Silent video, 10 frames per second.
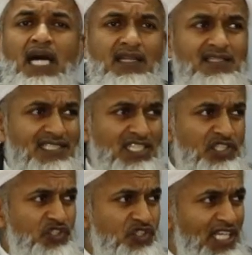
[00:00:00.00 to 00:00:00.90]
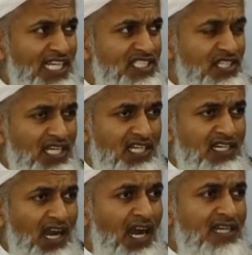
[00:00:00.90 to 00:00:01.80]
is going to create
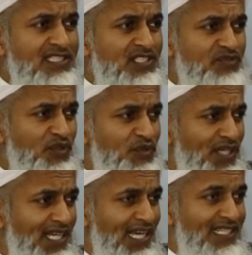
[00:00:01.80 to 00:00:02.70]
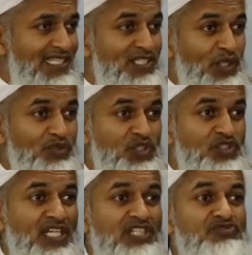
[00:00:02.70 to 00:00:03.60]
gardens for you again. He's going to
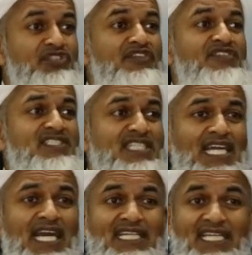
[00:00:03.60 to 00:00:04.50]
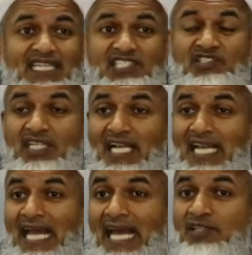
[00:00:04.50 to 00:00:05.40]
create rivers again in this
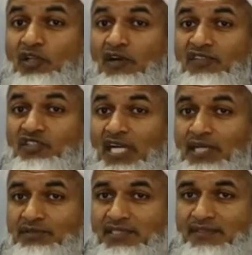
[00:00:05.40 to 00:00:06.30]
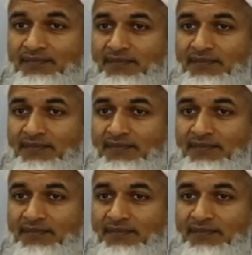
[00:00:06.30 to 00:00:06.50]
land of a drought.